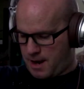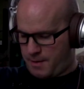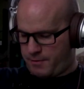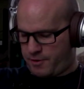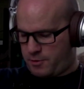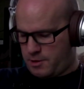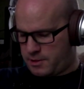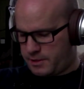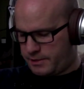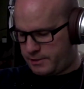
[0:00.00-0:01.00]
to record
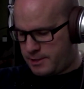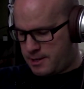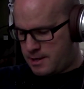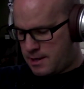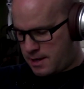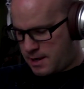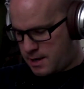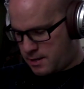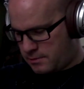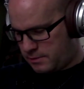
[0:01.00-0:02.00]
this,
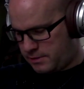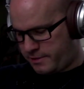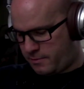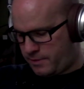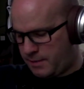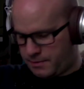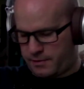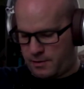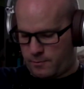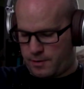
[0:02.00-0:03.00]
and it's going to be up to
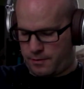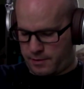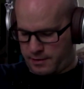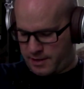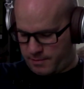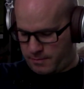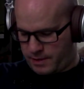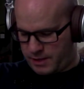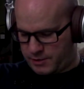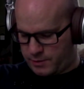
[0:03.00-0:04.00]
them whether they let me, but I
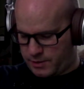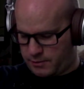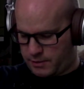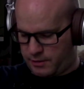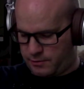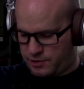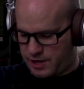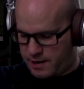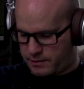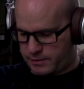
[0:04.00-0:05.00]
just want to do a huge shout
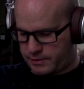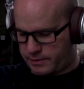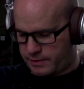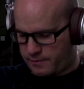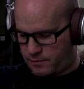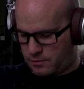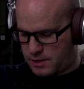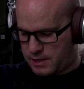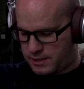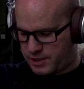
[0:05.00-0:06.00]
out to several
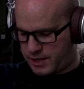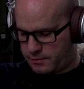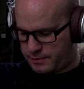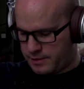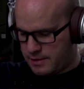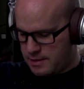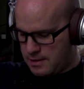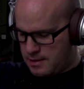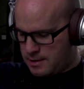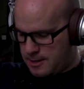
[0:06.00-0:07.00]
channels.
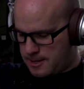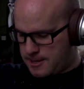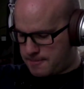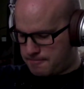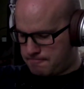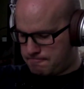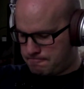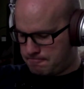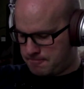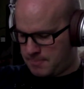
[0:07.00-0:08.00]

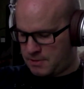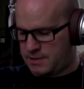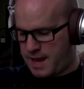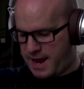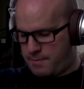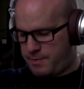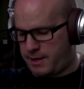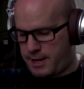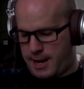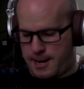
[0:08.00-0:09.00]
There's the 8-bit
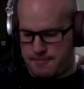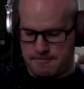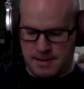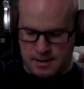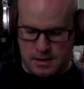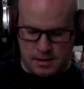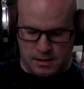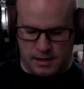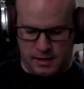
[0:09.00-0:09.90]
guy. He